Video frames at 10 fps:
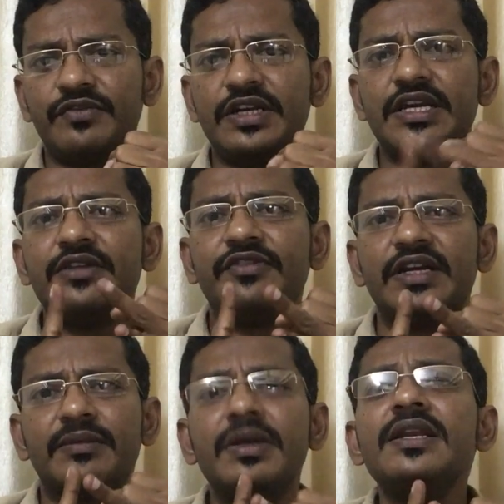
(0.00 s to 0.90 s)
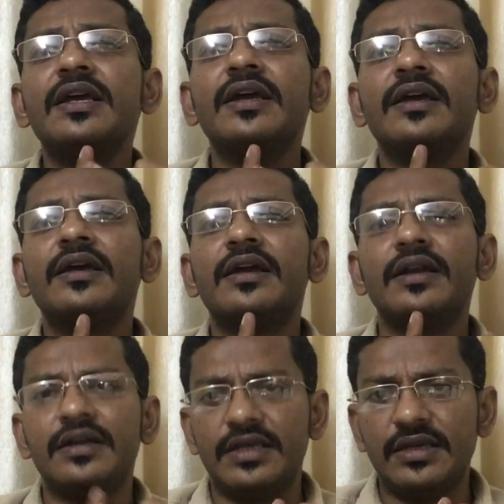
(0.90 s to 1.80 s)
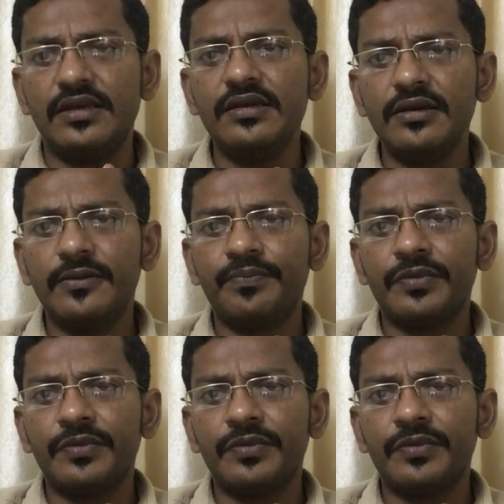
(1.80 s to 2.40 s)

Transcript: we need vitamin D.